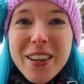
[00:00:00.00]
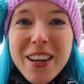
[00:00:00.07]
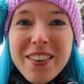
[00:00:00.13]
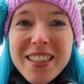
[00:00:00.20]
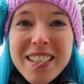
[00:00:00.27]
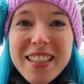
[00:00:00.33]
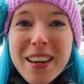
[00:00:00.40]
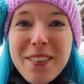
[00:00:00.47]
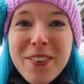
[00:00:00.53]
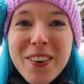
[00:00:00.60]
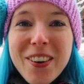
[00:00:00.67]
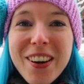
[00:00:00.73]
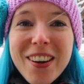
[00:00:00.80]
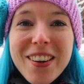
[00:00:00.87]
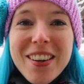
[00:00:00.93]
we are in
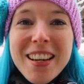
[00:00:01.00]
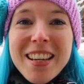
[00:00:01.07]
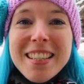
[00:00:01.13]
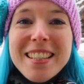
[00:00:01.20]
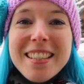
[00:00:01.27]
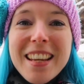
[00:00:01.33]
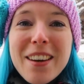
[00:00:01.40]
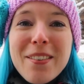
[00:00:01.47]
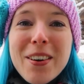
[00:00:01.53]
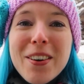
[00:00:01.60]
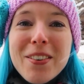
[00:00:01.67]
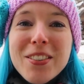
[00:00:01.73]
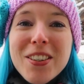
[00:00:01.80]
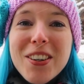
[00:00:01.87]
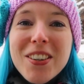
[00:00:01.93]
Sapporo. Today we're
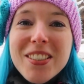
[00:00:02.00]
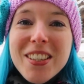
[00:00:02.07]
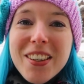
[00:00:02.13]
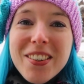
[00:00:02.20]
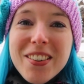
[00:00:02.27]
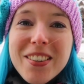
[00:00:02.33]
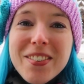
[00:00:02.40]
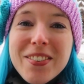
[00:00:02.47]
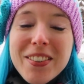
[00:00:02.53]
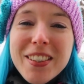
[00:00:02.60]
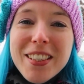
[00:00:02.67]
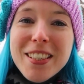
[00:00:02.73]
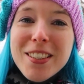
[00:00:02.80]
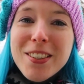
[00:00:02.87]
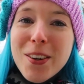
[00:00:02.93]
off to Otaru for
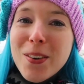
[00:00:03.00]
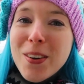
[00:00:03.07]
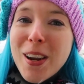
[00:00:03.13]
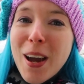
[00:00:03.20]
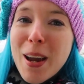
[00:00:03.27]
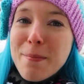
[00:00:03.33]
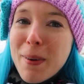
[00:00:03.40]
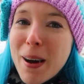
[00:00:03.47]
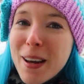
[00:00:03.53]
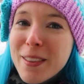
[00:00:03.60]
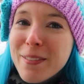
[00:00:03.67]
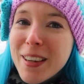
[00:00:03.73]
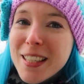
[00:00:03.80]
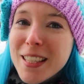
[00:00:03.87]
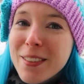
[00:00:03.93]
the Snow Light
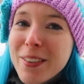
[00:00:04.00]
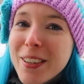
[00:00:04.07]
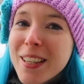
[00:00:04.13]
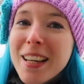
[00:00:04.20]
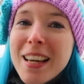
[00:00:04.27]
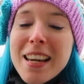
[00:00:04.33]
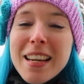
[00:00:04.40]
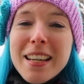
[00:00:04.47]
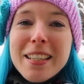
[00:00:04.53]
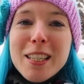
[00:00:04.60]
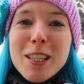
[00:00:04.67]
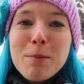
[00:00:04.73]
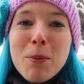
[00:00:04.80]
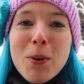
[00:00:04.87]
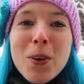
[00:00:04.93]
Path Festival.
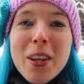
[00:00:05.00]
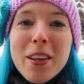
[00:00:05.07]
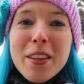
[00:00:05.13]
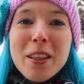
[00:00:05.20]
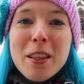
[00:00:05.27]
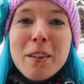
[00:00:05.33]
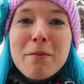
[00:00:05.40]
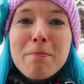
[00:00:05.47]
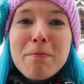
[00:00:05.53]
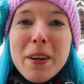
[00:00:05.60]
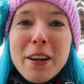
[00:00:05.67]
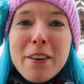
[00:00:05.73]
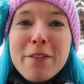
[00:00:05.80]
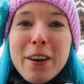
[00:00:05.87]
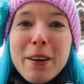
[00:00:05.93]
It's smaller than the
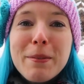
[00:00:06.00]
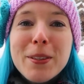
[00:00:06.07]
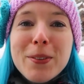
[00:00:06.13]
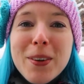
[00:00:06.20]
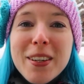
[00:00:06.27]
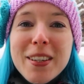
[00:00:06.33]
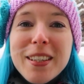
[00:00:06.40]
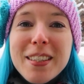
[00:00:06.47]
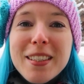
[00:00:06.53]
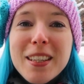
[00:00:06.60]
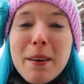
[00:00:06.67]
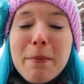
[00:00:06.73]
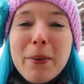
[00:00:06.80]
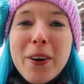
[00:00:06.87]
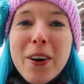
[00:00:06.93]
big famous one in
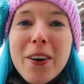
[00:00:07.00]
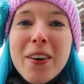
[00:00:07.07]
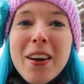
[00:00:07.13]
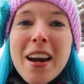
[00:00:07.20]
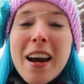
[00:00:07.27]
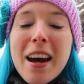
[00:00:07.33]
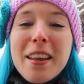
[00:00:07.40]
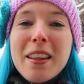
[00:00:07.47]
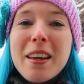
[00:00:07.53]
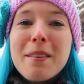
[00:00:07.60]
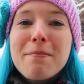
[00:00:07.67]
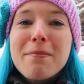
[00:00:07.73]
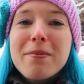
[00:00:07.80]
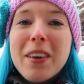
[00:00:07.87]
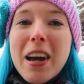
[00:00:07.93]
Sapporo, and they
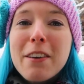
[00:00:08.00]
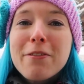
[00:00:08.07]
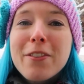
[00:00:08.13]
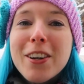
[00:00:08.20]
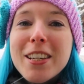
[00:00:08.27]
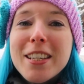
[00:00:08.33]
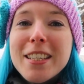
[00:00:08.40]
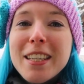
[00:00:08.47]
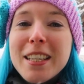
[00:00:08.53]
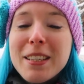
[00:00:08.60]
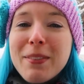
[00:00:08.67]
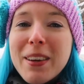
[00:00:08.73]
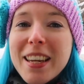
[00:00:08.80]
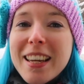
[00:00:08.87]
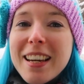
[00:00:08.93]
have
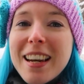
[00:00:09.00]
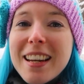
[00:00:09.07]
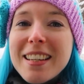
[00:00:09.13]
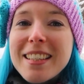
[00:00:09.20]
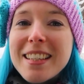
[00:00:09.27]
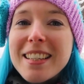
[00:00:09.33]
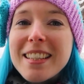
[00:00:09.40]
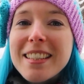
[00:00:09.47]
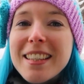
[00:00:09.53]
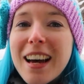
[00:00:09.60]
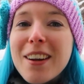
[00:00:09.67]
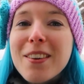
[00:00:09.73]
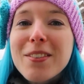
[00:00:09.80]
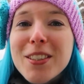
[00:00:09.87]
volunteers making lanterns out of